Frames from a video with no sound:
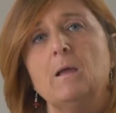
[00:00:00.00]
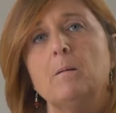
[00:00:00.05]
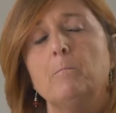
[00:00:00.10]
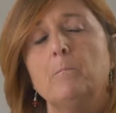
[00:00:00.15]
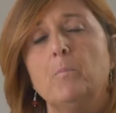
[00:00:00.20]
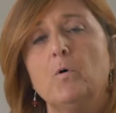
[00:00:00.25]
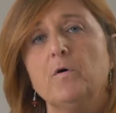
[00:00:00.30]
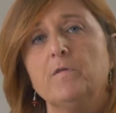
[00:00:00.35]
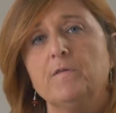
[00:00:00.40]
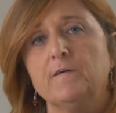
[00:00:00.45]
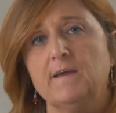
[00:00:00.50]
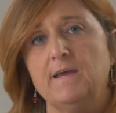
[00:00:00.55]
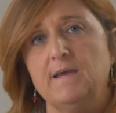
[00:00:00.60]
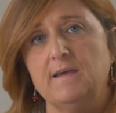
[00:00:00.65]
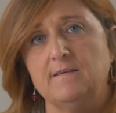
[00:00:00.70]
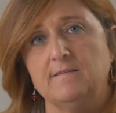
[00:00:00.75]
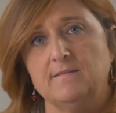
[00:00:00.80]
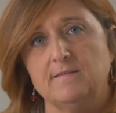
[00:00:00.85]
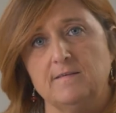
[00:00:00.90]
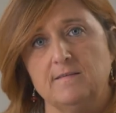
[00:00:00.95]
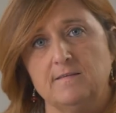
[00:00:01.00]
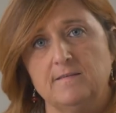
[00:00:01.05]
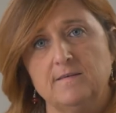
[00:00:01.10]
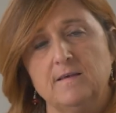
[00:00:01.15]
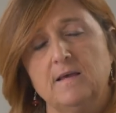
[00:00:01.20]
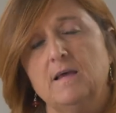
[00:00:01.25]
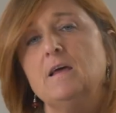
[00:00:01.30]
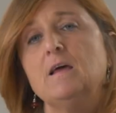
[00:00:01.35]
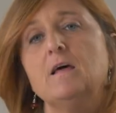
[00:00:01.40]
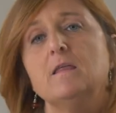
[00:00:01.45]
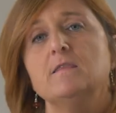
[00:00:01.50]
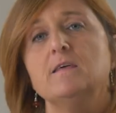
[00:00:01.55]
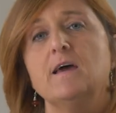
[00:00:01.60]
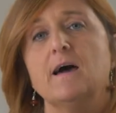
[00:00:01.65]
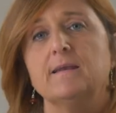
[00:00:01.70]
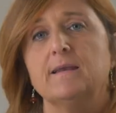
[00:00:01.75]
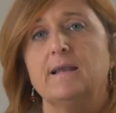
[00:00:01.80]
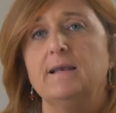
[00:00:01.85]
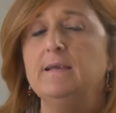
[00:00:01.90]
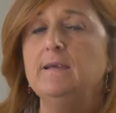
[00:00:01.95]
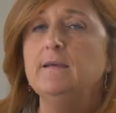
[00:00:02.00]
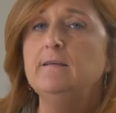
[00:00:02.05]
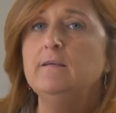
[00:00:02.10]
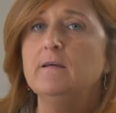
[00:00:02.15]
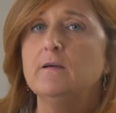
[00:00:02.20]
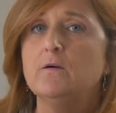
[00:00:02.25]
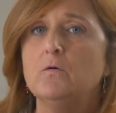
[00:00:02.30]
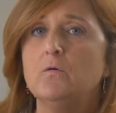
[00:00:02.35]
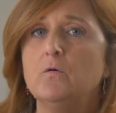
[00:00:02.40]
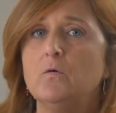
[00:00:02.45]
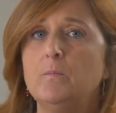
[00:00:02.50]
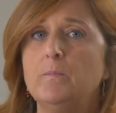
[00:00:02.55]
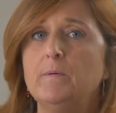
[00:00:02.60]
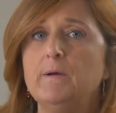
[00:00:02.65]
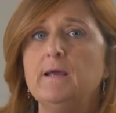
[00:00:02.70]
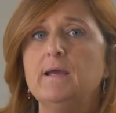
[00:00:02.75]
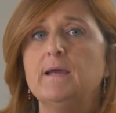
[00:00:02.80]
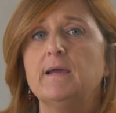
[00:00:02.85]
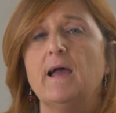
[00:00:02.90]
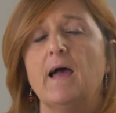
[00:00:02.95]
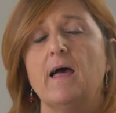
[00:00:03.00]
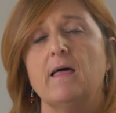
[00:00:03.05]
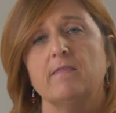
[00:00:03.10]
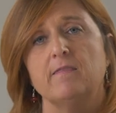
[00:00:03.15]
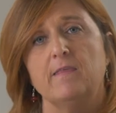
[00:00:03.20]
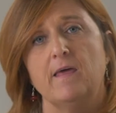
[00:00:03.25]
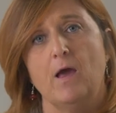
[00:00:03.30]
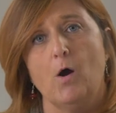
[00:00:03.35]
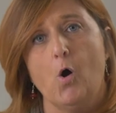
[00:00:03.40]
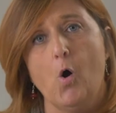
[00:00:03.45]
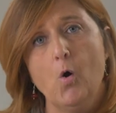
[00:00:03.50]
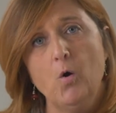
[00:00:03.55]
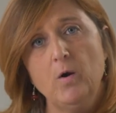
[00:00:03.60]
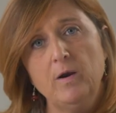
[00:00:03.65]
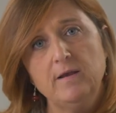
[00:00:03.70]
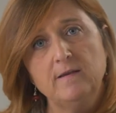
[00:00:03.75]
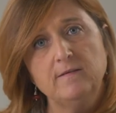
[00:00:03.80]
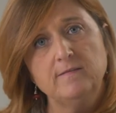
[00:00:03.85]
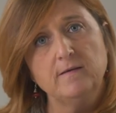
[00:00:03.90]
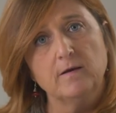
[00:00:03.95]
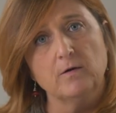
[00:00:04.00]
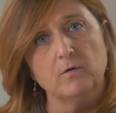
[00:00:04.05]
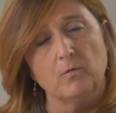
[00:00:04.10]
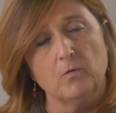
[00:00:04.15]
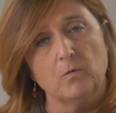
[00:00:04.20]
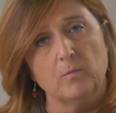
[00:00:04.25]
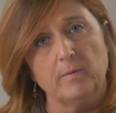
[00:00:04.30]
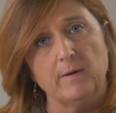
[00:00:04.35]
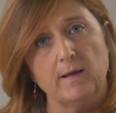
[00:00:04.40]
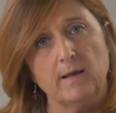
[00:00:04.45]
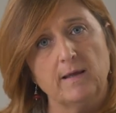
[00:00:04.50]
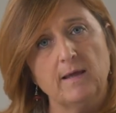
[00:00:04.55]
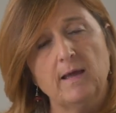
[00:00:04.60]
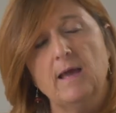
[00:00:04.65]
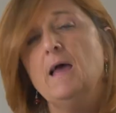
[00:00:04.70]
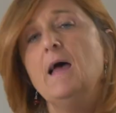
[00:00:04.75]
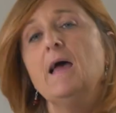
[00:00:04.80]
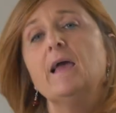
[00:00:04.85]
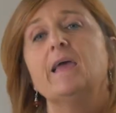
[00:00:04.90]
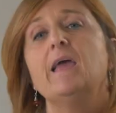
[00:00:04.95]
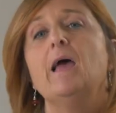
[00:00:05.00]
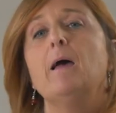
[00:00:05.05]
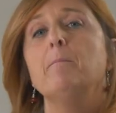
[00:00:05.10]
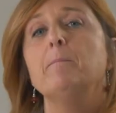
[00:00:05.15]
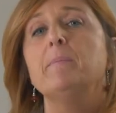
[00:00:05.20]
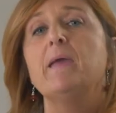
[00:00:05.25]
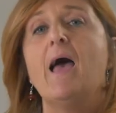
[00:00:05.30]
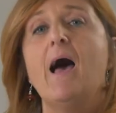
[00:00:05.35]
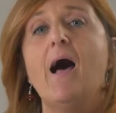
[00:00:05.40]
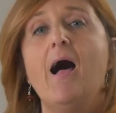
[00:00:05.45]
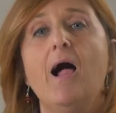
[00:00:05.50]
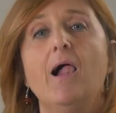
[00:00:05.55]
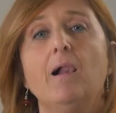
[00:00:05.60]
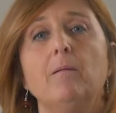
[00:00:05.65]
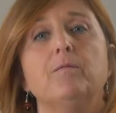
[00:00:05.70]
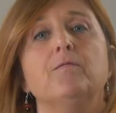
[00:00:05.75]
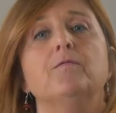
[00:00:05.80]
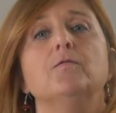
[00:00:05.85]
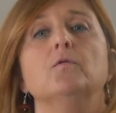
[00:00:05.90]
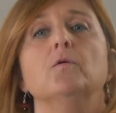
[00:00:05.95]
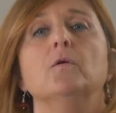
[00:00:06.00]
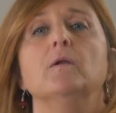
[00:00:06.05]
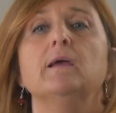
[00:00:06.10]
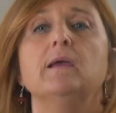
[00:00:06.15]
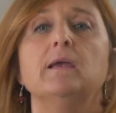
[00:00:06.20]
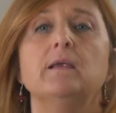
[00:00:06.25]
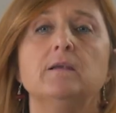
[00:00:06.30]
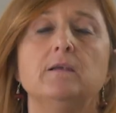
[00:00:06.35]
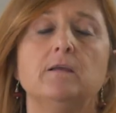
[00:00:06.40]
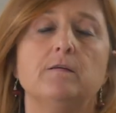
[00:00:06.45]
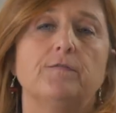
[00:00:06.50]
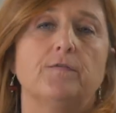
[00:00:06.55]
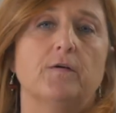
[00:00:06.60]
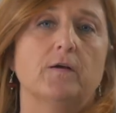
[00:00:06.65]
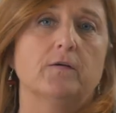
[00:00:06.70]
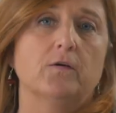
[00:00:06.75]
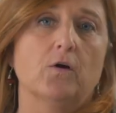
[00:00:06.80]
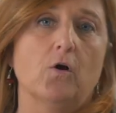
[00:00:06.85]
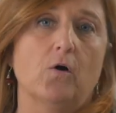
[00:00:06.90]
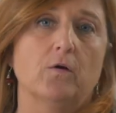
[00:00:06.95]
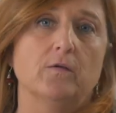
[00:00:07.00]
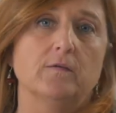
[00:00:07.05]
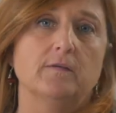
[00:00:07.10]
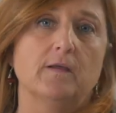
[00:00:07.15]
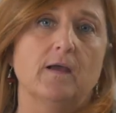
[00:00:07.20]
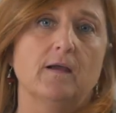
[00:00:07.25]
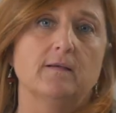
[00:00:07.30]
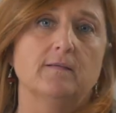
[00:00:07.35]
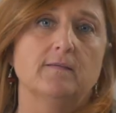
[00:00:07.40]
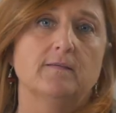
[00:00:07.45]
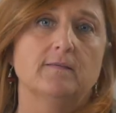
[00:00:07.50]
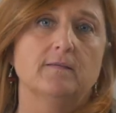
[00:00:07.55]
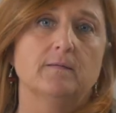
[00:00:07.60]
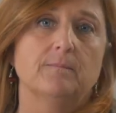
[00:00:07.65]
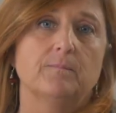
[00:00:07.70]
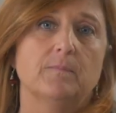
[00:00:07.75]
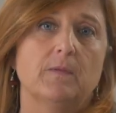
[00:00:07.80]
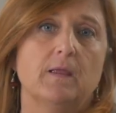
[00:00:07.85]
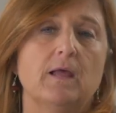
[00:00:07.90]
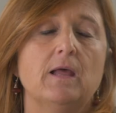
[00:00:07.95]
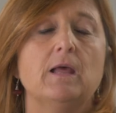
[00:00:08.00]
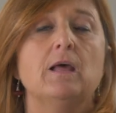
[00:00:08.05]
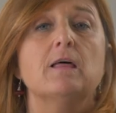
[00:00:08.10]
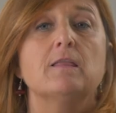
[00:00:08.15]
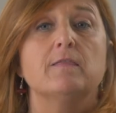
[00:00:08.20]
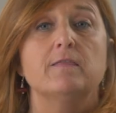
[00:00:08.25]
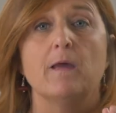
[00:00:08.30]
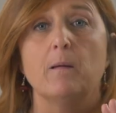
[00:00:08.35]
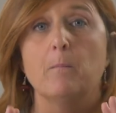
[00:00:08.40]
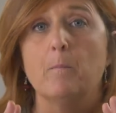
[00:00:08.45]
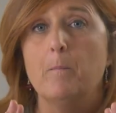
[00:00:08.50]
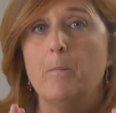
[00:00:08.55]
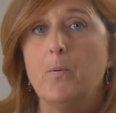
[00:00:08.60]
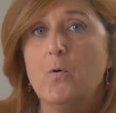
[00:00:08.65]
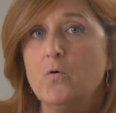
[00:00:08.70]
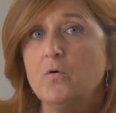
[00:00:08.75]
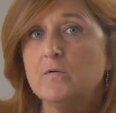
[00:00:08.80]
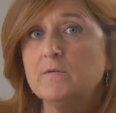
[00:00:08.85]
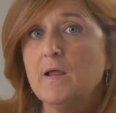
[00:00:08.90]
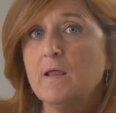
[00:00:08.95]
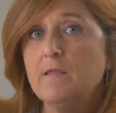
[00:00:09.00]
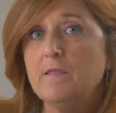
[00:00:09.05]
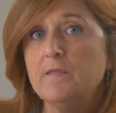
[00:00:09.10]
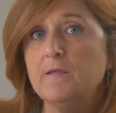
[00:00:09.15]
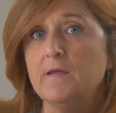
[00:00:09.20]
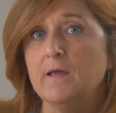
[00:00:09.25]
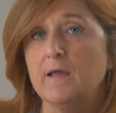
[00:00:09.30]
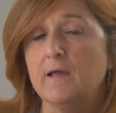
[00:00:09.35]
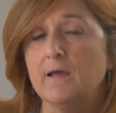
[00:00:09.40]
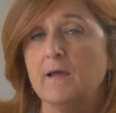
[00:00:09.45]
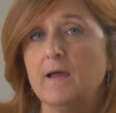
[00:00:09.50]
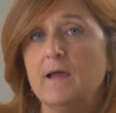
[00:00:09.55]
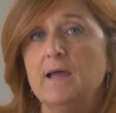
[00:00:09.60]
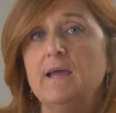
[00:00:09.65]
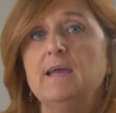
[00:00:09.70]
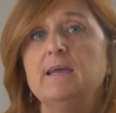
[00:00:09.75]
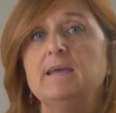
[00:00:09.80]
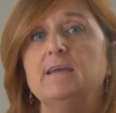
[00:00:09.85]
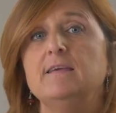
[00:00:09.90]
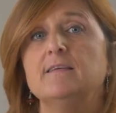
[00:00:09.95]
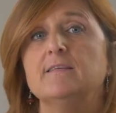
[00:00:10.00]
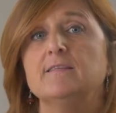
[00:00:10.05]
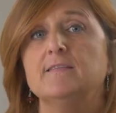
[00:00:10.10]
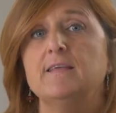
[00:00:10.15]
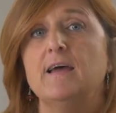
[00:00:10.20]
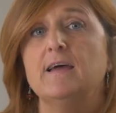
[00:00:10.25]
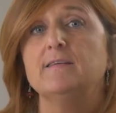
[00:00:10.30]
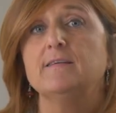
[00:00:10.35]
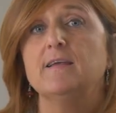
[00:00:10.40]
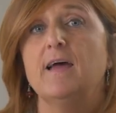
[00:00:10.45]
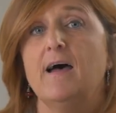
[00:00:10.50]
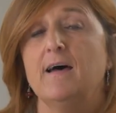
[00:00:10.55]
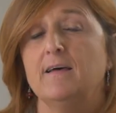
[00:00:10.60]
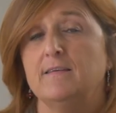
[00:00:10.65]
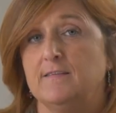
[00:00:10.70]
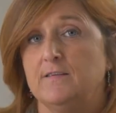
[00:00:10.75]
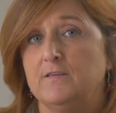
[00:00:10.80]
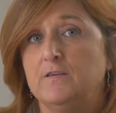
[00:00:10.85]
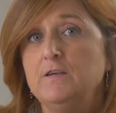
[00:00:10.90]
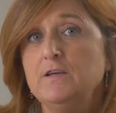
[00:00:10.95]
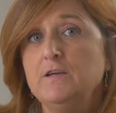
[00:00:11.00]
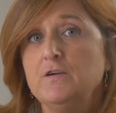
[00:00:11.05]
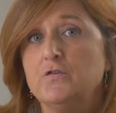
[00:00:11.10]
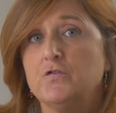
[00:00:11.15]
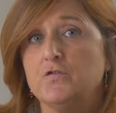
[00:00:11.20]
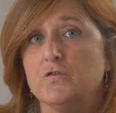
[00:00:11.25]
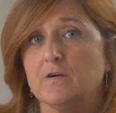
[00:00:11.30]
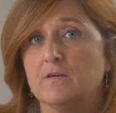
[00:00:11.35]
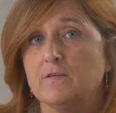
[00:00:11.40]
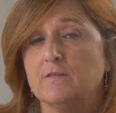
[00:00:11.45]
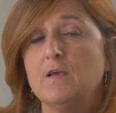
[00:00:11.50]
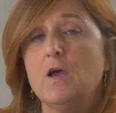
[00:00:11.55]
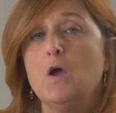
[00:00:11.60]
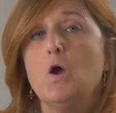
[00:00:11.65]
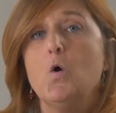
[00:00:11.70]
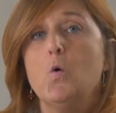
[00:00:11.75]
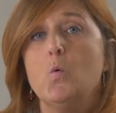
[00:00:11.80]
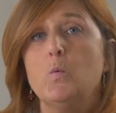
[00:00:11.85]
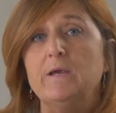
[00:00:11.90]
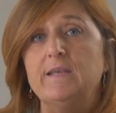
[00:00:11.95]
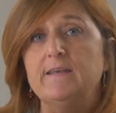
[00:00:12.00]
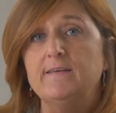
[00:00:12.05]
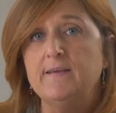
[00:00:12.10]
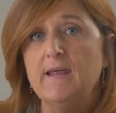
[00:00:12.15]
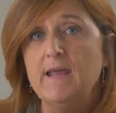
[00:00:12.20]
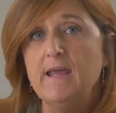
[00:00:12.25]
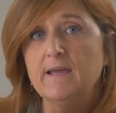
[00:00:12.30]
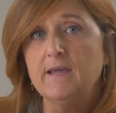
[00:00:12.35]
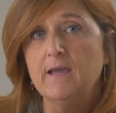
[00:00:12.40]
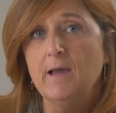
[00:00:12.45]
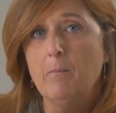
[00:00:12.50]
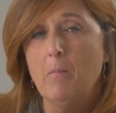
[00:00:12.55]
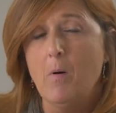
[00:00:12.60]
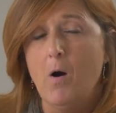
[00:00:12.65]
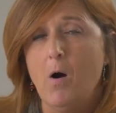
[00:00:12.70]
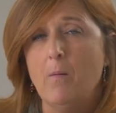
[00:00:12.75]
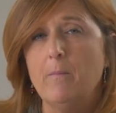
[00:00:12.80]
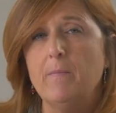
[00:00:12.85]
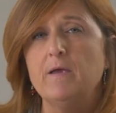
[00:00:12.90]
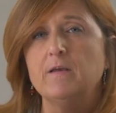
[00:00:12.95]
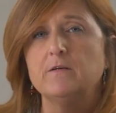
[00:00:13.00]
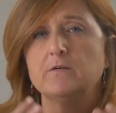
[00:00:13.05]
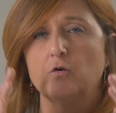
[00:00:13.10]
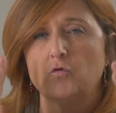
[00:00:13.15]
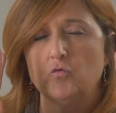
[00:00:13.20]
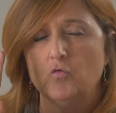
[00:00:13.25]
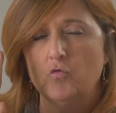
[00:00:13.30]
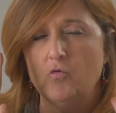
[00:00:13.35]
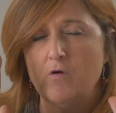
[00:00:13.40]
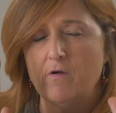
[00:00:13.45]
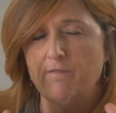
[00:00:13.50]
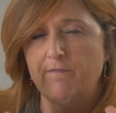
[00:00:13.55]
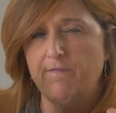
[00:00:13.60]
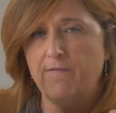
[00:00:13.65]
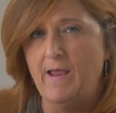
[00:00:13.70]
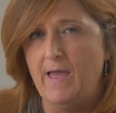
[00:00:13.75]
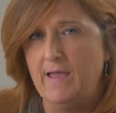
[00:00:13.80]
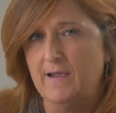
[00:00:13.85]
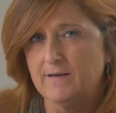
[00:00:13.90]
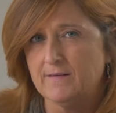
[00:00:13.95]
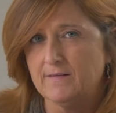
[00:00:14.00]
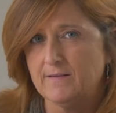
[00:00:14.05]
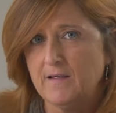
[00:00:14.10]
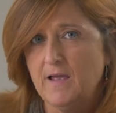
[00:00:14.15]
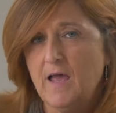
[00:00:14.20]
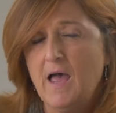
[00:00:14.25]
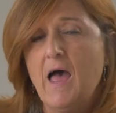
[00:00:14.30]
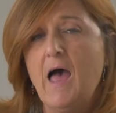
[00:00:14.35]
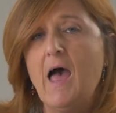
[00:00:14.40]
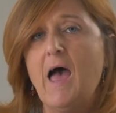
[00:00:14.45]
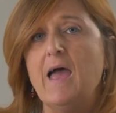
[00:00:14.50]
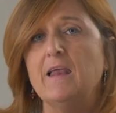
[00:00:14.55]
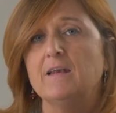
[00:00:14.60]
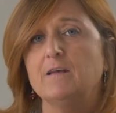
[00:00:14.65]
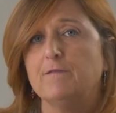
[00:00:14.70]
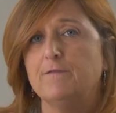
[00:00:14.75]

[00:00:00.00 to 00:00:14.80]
Both cases, the analytic rubric and the holistic rubric, can be helpful in different contexts. The important thing is that as teachers, we take a moment to reflect and